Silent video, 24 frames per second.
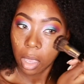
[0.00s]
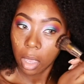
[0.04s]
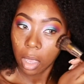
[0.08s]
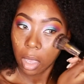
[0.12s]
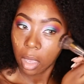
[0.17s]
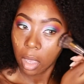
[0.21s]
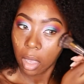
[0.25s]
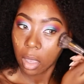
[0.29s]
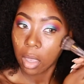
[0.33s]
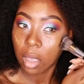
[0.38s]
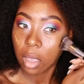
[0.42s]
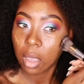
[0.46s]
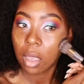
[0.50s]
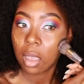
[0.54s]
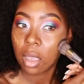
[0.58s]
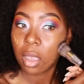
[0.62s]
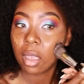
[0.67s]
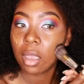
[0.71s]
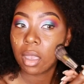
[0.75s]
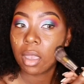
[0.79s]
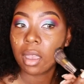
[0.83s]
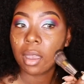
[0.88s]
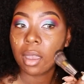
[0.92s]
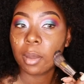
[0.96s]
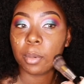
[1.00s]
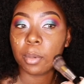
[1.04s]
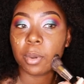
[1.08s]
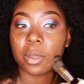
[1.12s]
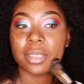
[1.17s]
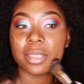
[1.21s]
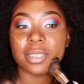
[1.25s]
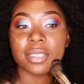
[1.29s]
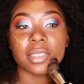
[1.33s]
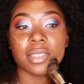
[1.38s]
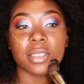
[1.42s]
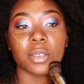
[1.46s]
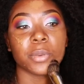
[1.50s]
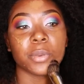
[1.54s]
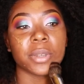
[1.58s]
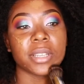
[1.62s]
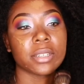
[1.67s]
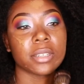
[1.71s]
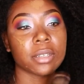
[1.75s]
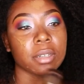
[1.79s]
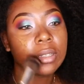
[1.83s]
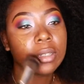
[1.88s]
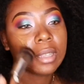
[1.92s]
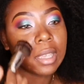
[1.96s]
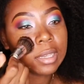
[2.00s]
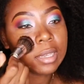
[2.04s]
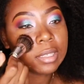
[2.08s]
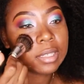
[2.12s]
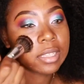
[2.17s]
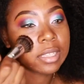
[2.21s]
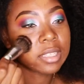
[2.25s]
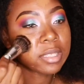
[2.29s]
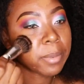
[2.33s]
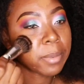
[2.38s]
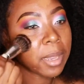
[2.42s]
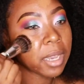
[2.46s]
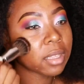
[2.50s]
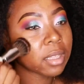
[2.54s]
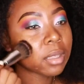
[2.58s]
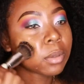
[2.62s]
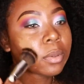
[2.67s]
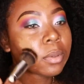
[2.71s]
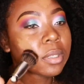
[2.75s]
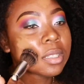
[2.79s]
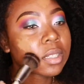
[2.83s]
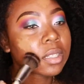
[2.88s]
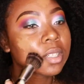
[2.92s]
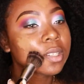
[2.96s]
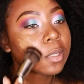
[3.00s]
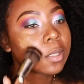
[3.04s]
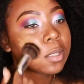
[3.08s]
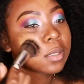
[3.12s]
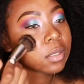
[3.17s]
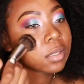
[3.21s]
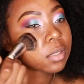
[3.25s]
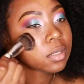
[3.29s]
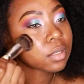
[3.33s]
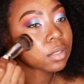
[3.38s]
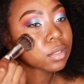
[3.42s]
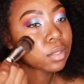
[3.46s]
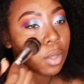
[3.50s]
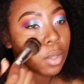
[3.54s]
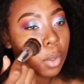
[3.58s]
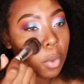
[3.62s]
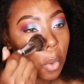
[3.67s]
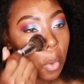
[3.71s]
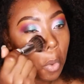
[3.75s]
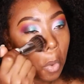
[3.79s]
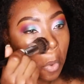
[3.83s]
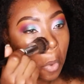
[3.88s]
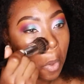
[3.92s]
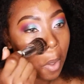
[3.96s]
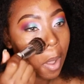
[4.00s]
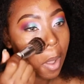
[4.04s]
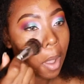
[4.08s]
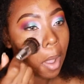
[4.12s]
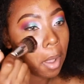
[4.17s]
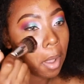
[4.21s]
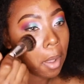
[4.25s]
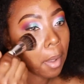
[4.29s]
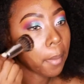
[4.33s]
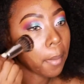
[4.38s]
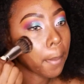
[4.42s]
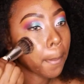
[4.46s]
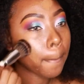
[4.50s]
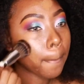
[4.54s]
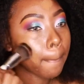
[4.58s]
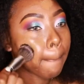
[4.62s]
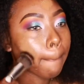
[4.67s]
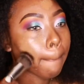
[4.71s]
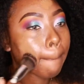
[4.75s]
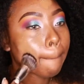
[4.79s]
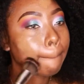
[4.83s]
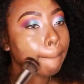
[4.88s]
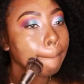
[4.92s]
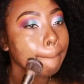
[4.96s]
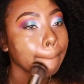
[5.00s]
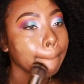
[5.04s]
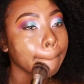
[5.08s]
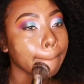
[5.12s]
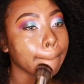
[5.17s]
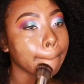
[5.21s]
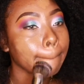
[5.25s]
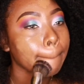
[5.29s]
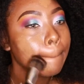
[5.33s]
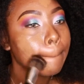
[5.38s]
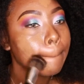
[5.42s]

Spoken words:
is a little too light, but that's fine because we're gonna pull it together with like our contour, our bronzing, and our concealer.